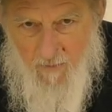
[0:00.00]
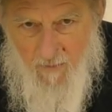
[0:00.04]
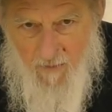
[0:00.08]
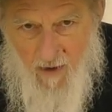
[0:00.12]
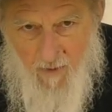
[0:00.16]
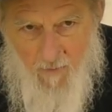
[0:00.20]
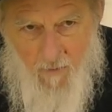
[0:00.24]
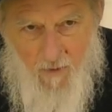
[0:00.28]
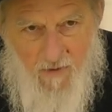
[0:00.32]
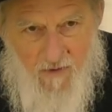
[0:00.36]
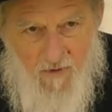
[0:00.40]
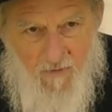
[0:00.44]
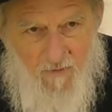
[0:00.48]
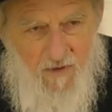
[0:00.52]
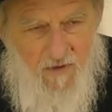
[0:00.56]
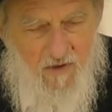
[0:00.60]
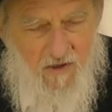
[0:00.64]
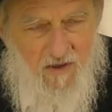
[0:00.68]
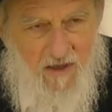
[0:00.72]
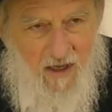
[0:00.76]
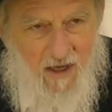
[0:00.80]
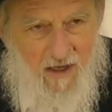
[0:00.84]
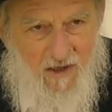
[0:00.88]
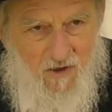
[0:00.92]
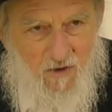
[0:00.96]
And most of the
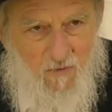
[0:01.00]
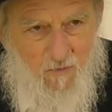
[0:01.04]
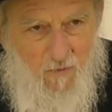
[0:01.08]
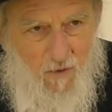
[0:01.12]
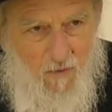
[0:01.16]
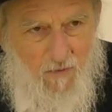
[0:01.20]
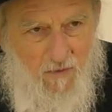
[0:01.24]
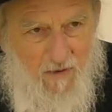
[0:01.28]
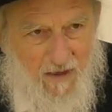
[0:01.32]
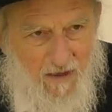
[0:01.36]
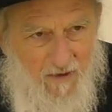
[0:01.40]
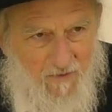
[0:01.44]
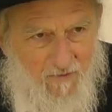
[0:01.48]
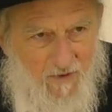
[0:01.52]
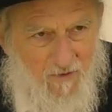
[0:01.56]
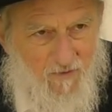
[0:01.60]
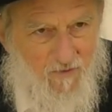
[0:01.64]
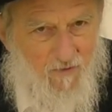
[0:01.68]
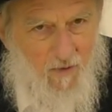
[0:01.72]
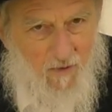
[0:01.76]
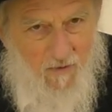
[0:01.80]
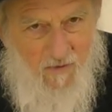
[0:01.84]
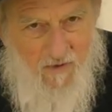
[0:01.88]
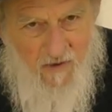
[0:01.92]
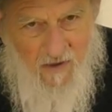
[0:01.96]
vegetation won't live, it's
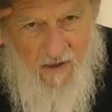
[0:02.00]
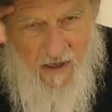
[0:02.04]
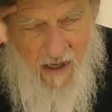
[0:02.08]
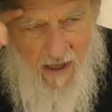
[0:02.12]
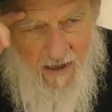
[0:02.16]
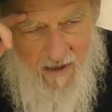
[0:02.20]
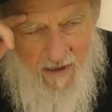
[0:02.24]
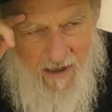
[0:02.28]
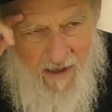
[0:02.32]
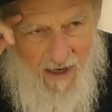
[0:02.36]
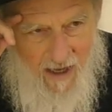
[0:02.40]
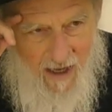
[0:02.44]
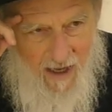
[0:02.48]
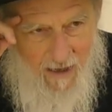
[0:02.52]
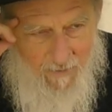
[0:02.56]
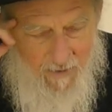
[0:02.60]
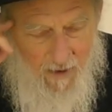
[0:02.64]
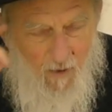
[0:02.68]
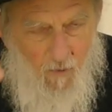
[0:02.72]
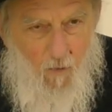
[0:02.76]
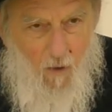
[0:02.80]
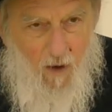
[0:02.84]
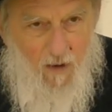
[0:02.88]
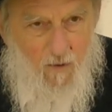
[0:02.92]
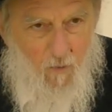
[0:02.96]
frozen solid. It'll be
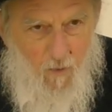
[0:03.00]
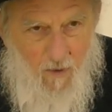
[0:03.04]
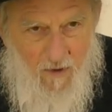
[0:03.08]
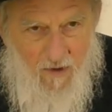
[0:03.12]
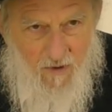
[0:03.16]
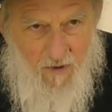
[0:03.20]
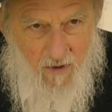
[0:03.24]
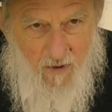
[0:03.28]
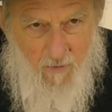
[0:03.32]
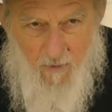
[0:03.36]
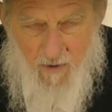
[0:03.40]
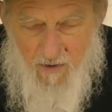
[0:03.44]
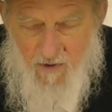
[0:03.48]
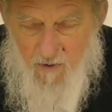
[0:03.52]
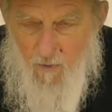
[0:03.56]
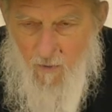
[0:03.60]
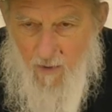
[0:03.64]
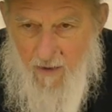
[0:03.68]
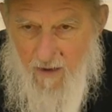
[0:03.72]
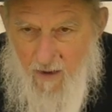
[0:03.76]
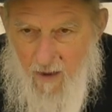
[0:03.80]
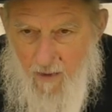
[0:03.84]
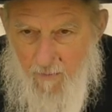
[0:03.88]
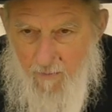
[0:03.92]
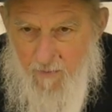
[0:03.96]
one winter, and when you
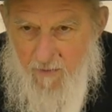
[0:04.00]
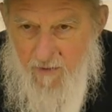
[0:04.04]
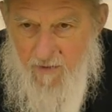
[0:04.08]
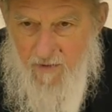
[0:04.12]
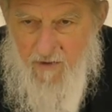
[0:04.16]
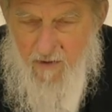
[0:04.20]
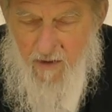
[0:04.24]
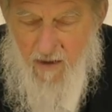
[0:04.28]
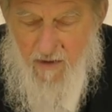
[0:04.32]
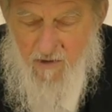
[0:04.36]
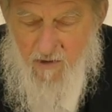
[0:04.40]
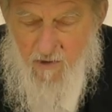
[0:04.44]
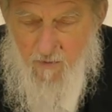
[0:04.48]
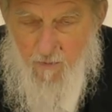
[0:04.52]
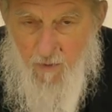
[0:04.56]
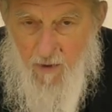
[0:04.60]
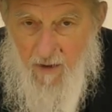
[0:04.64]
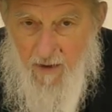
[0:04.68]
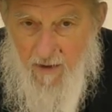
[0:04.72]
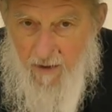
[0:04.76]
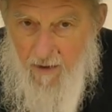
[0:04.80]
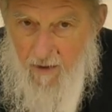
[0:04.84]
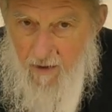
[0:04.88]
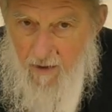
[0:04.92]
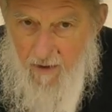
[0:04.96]
wake up in the next
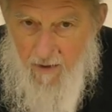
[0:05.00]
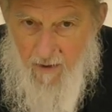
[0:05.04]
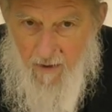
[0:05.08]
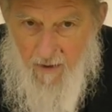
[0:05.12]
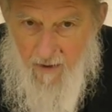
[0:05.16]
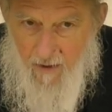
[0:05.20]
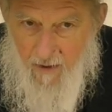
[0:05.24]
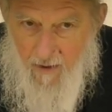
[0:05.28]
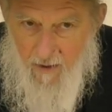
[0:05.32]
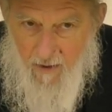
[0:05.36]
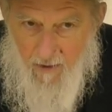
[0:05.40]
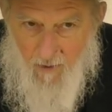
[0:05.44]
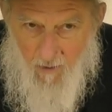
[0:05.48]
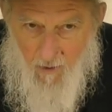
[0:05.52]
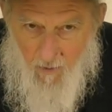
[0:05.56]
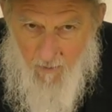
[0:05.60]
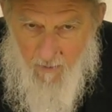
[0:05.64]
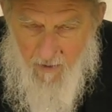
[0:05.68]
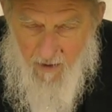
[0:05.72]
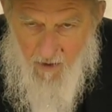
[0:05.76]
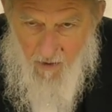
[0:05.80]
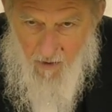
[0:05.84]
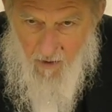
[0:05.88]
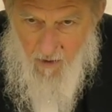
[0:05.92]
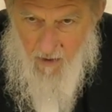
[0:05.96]
spring, it'll all be
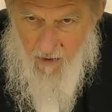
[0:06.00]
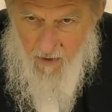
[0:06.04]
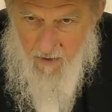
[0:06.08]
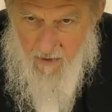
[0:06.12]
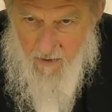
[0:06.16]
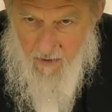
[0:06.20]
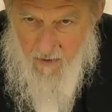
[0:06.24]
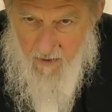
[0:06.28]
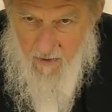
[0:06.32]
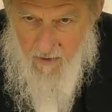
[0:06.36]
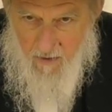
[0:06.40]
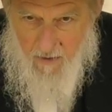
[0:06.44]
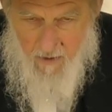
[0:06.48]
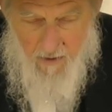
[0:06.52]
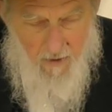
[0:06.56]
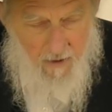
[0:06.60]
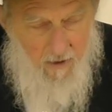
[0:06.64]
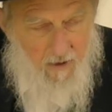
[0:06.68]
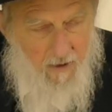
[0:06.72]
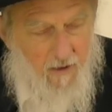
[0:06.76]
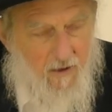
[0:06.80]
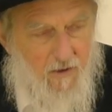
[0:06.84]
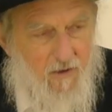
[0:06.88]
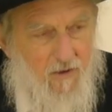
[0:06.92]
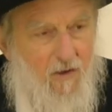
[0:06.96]
gone.
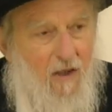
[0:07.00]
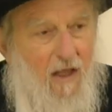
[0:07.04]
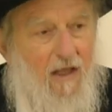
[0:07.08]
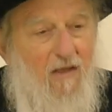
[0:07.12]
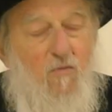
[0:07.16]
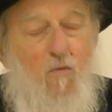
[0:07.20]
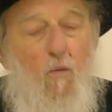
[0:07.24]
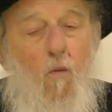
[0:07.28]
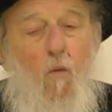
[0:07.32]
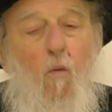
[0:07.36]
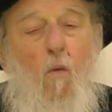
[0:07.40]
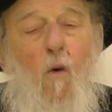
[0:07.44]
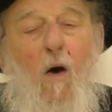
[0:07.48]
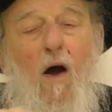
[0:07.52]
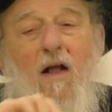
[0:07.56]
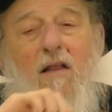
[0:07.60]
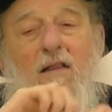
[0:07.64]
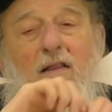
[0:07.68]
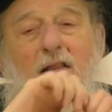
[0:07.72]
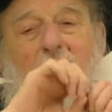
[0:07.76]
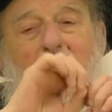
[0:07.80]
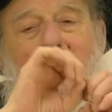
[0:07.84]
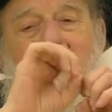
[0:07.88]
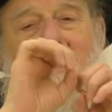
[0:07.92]
So that's one